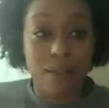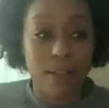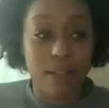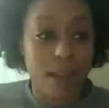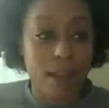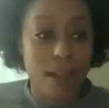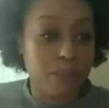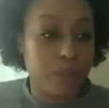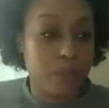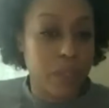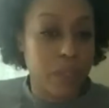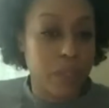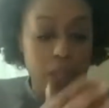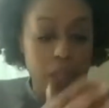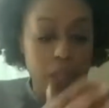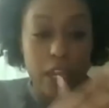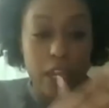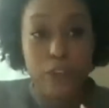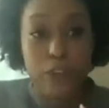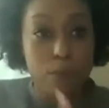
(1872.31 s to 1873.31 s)
Um,
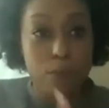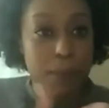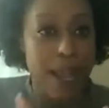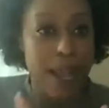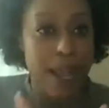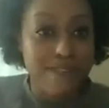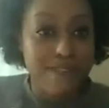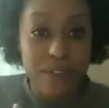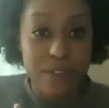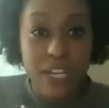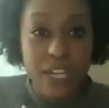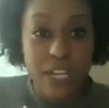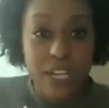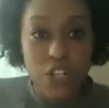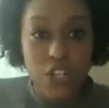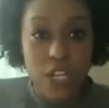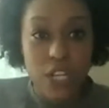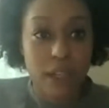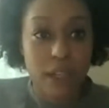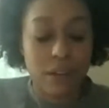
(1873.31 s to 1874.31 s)
if you buy
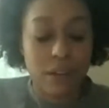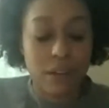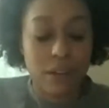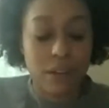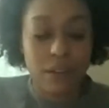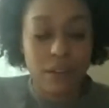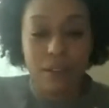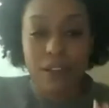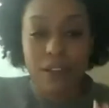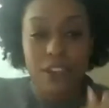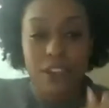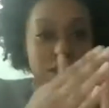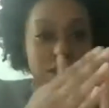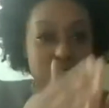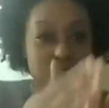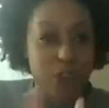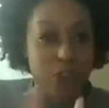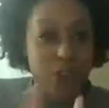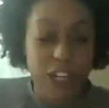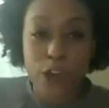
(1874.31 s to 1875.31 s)
foundation, you're going
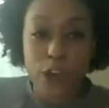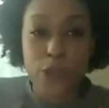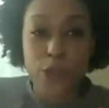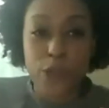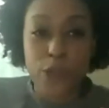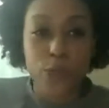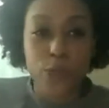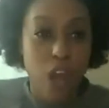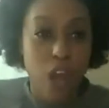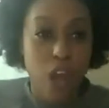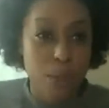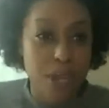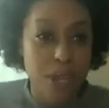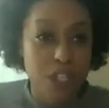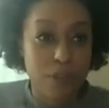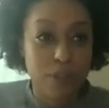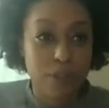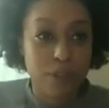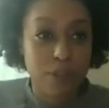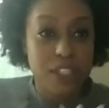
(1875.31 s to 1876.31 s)
to go through an automation
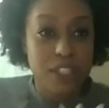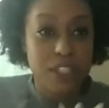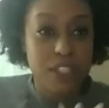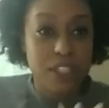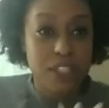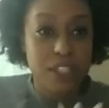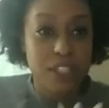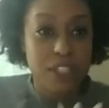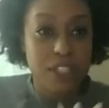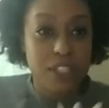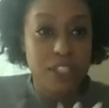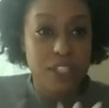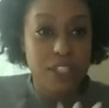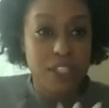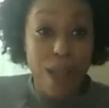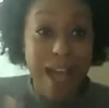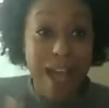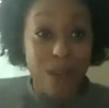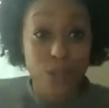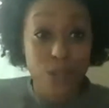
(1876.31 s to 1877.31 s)
flow that's going to walk you through
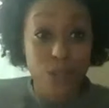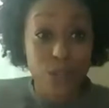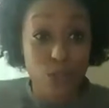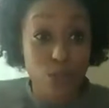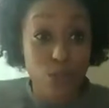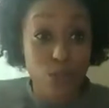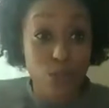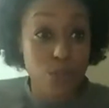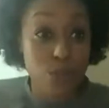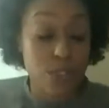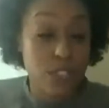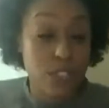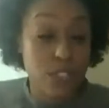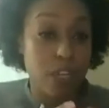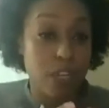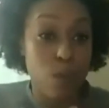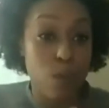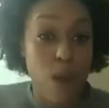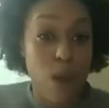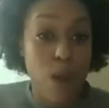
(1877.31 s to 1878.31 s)
how to's, that's going
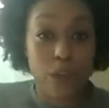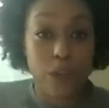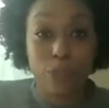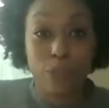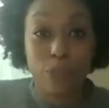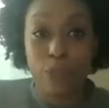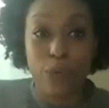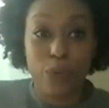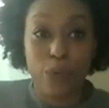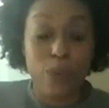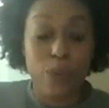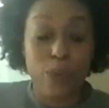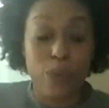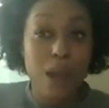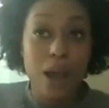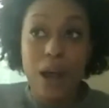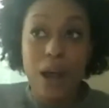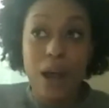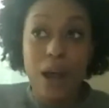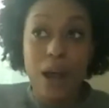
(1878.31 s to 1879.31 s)
to walk you through
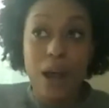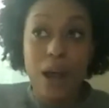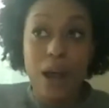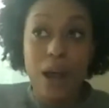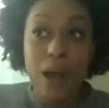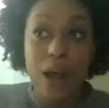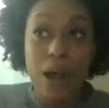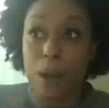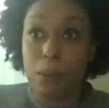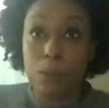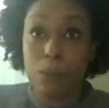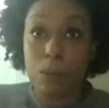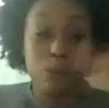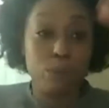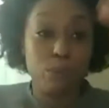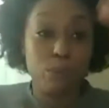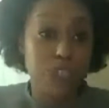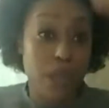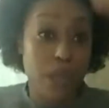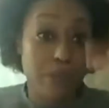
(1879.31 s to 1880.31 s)
um, based off
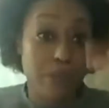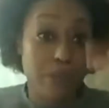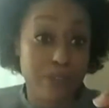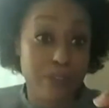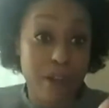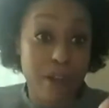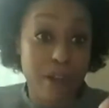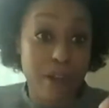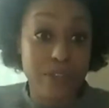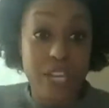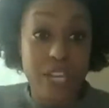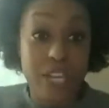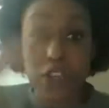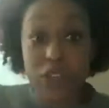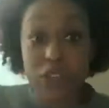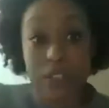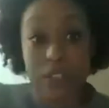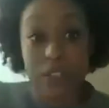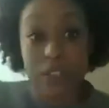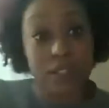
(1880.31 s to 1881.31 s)
of your foundation, this is
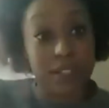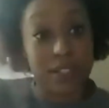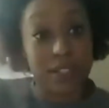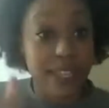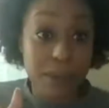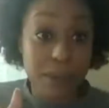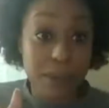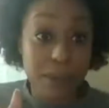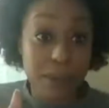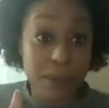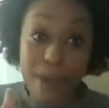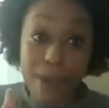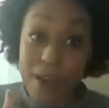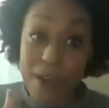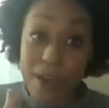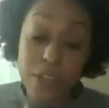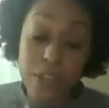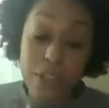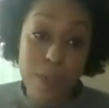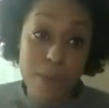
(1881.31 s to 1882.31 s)
the setting powder that you maybe
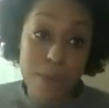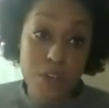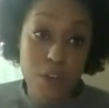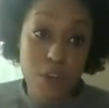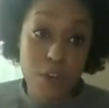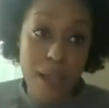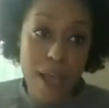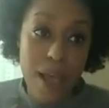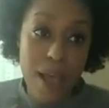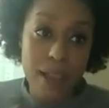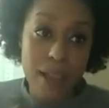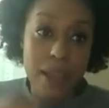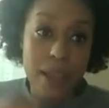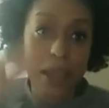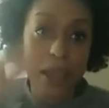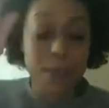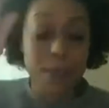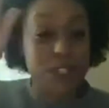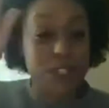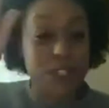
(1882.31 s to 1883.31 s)
should buy.
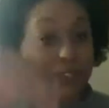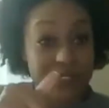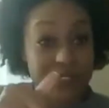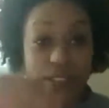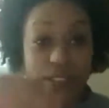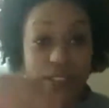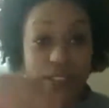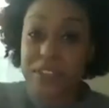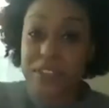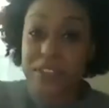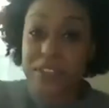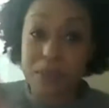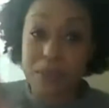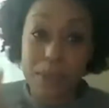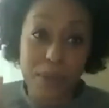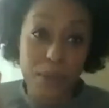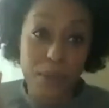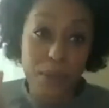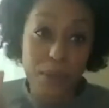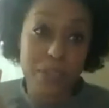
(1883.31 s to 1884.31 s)
Based off of that, this is maybe
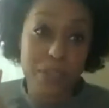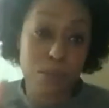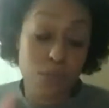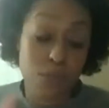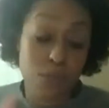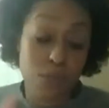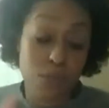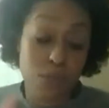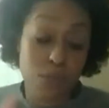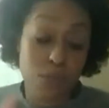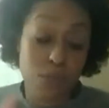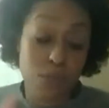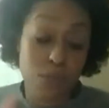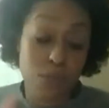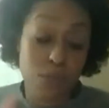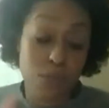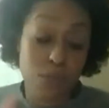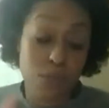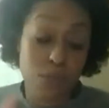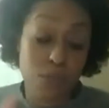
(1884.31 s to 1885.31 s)
what the bronzer
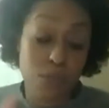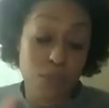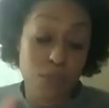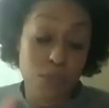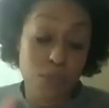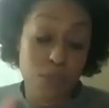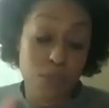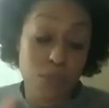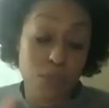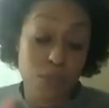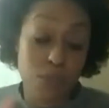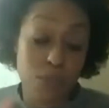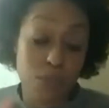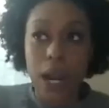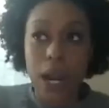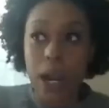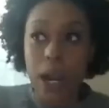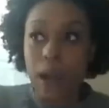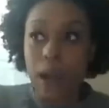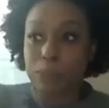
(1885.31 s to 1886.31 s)
or um,
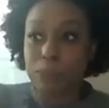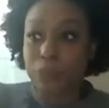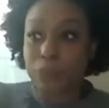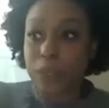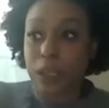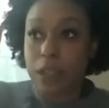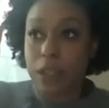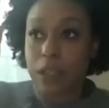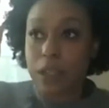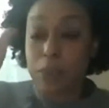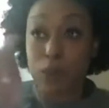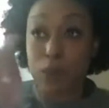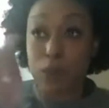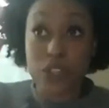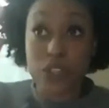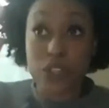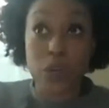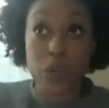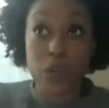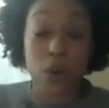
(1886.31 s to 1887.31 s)
the bronzer
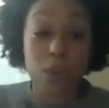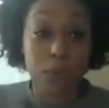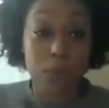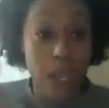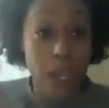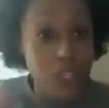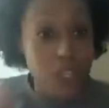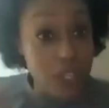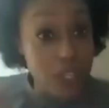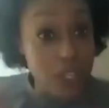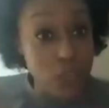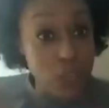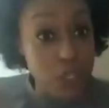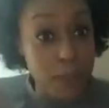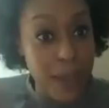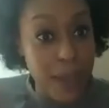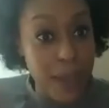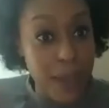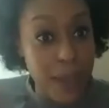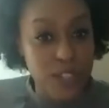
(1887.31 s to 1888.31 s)
or blush that you should
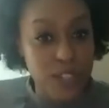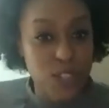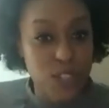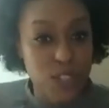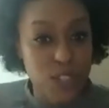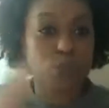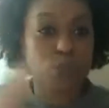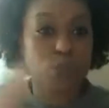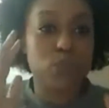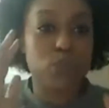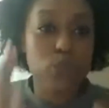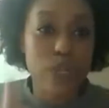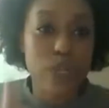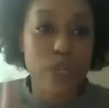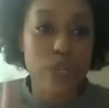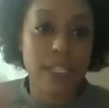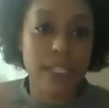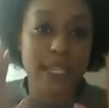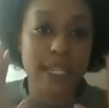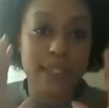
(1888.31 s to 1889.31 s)
buy. So that
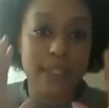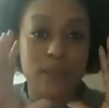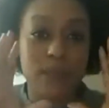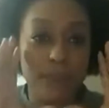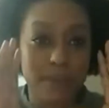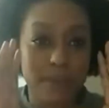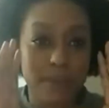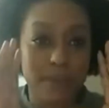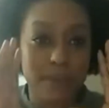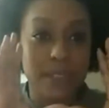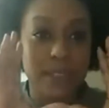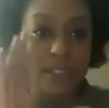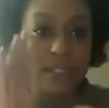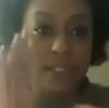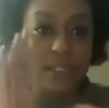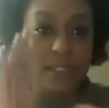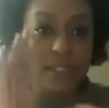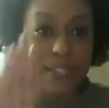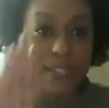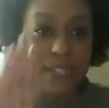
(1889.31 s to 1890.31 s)
really step by
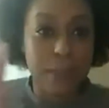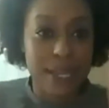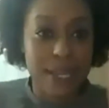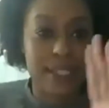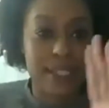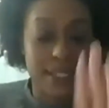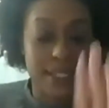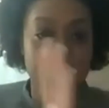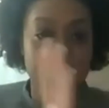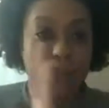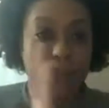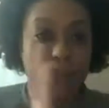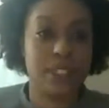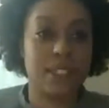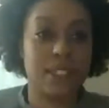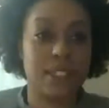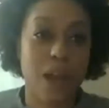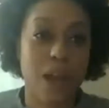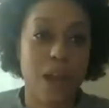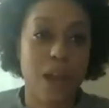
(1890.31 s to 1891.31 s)
step, this is how
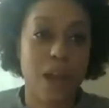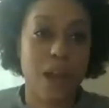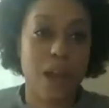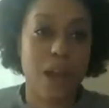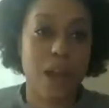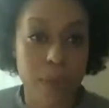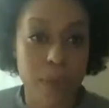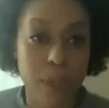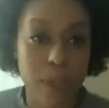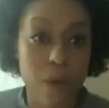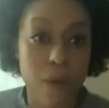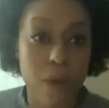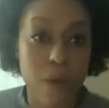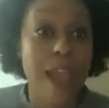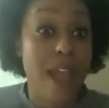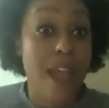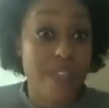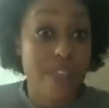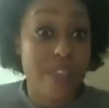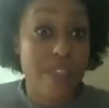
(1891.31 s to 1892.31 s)
we can kind of help you.
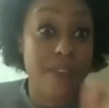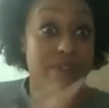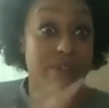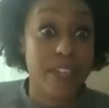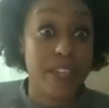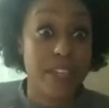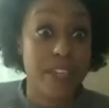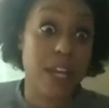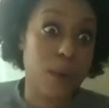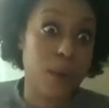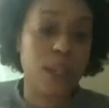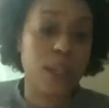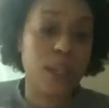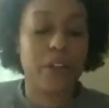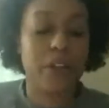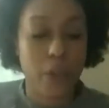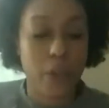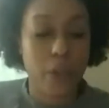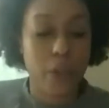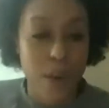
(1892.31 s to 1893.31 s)
And then a video
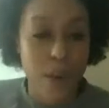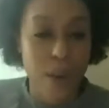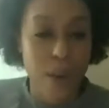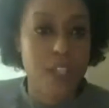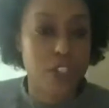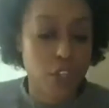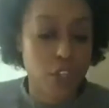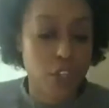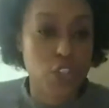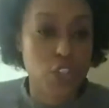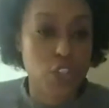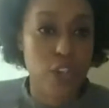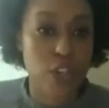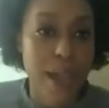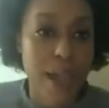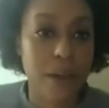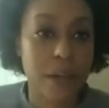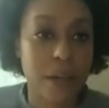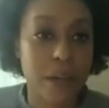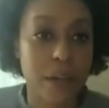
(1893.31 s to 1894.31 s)
along the way that's going to show you
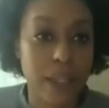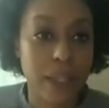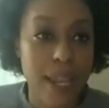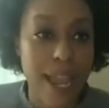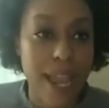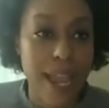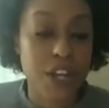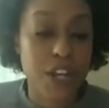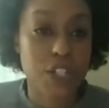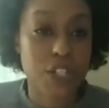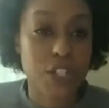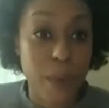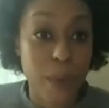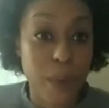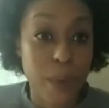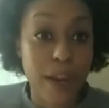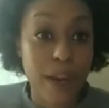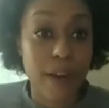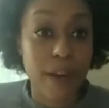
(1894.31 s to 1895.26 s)
how to actually wear.